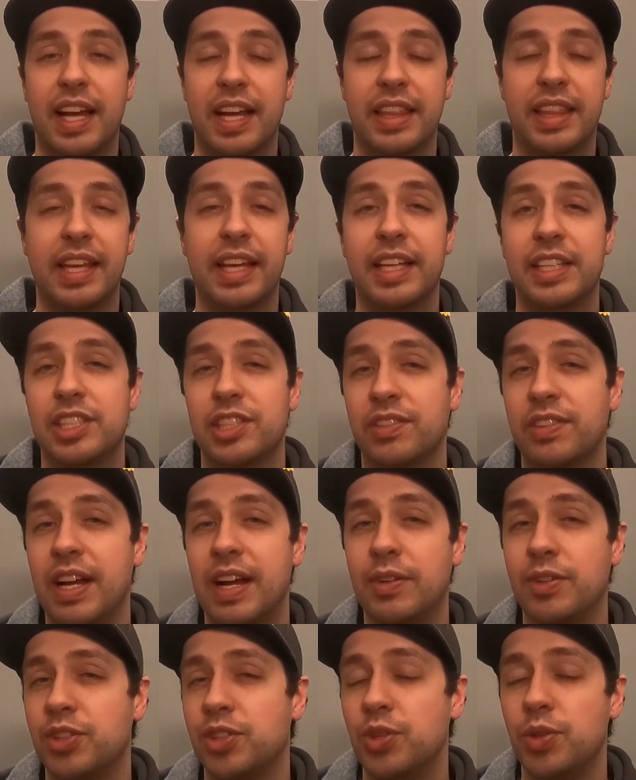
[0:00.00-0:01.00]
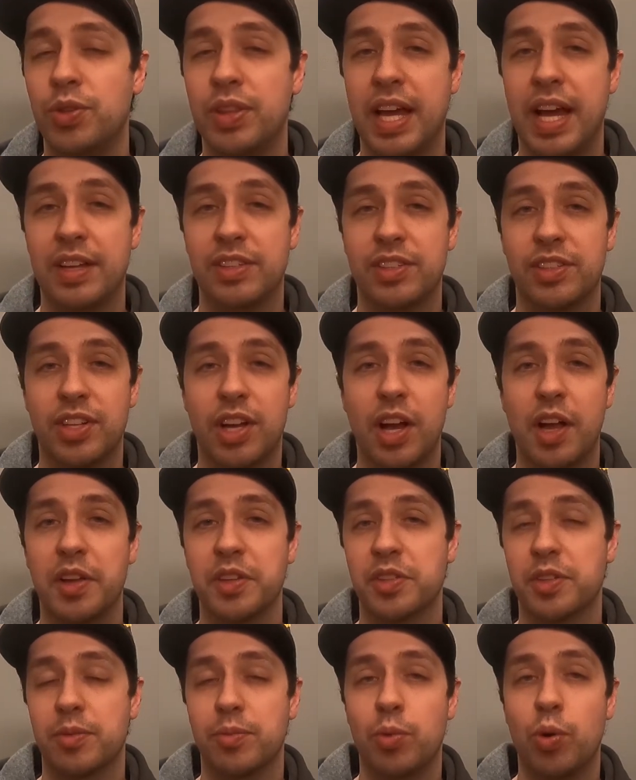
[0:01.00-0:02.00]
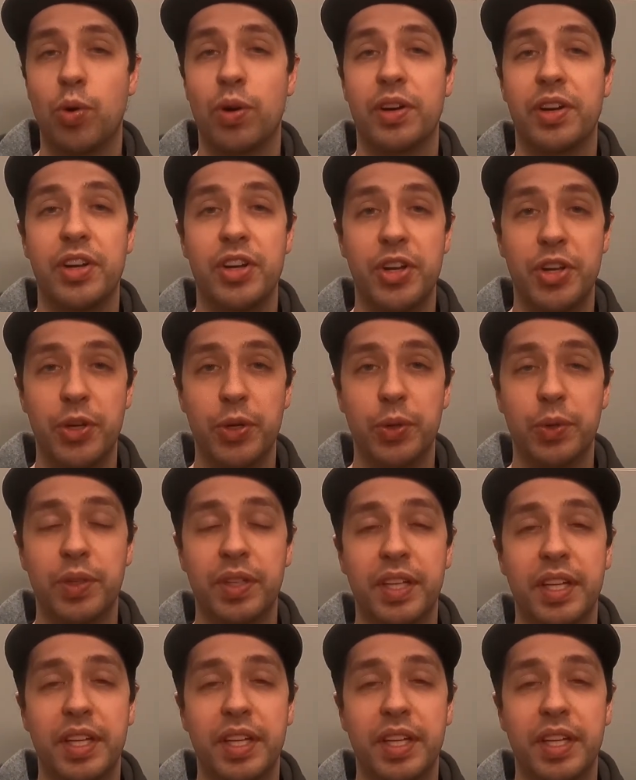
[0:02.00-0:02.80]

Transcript: I think it's around $2,000 or more new.